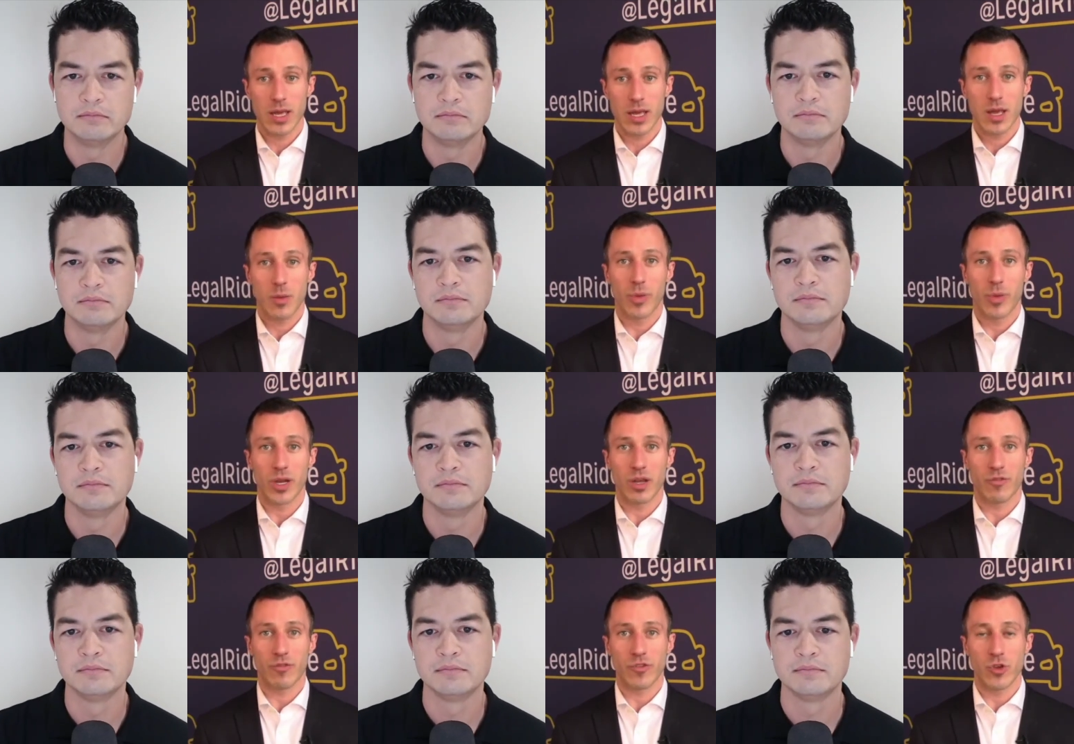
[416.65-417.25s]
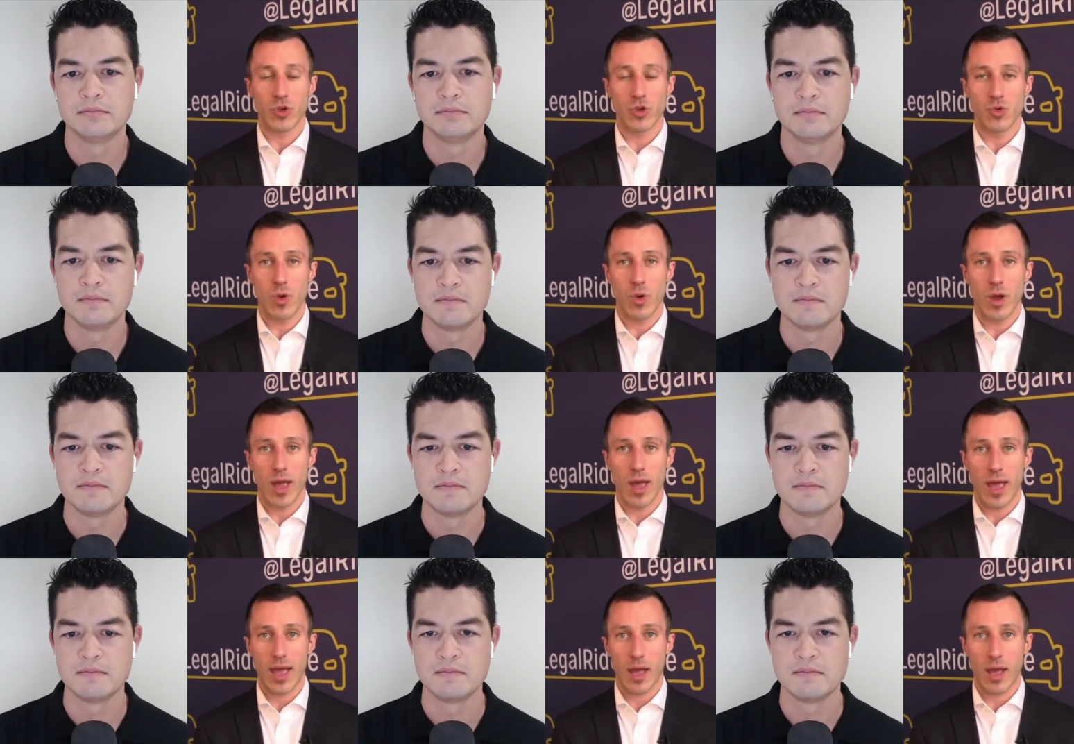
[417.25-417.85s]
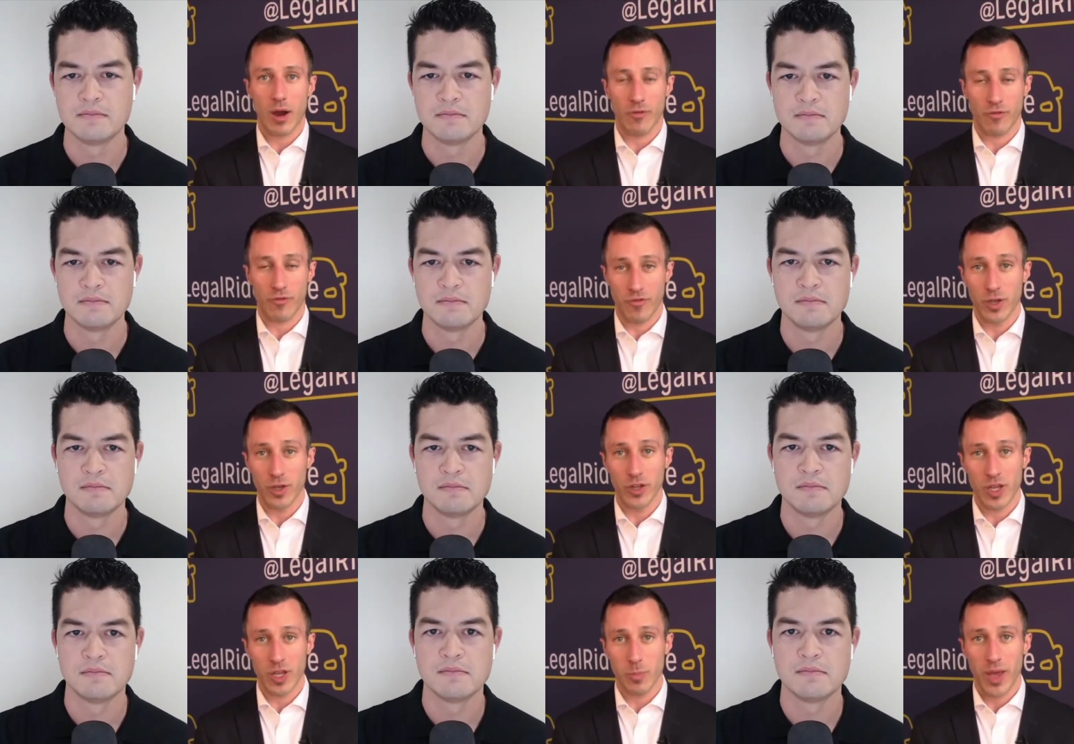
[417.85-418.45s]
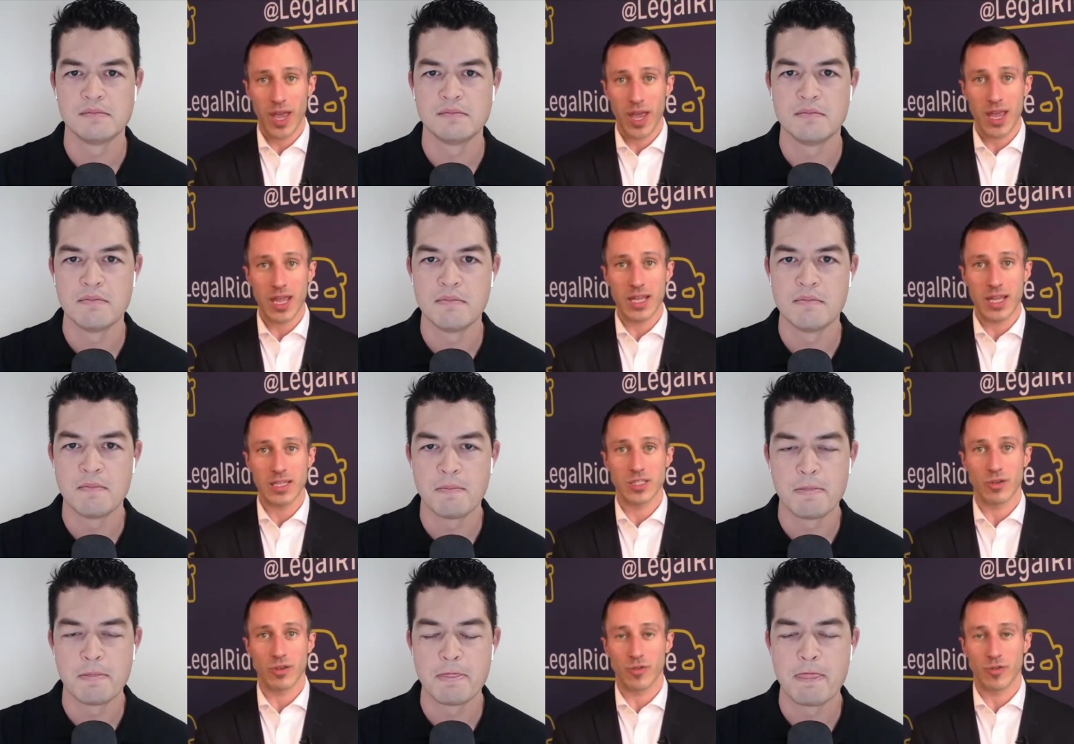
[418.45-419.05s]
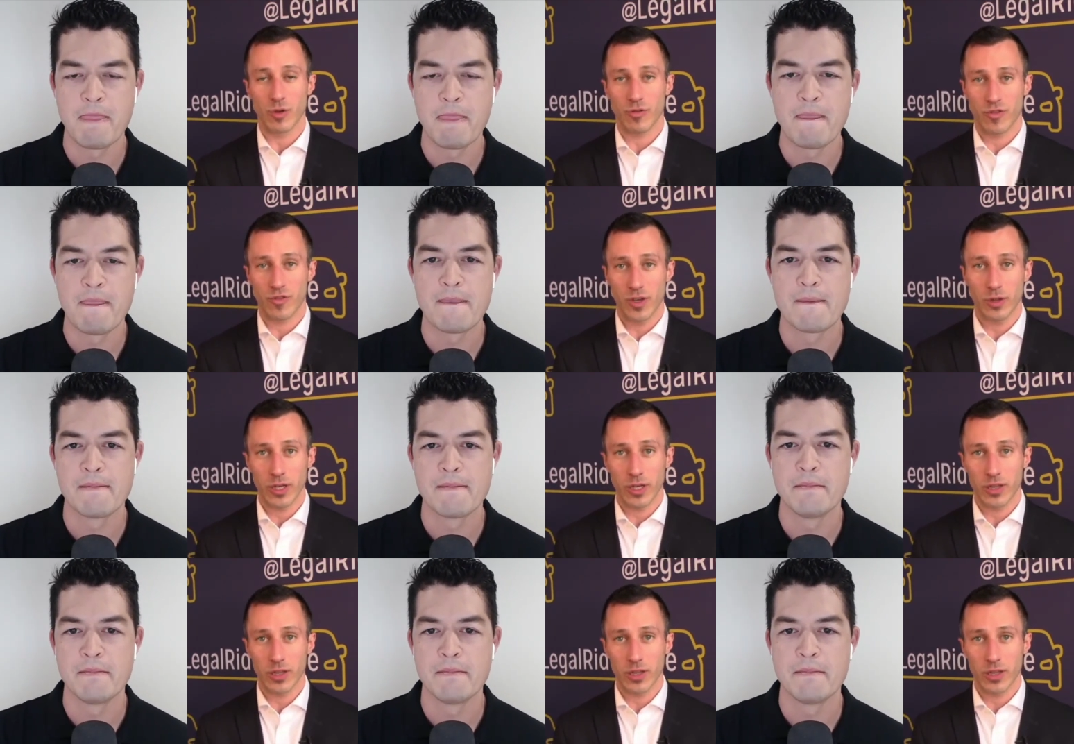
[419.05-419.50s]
Speaker 1: but if you are feeling pains, if you're feeling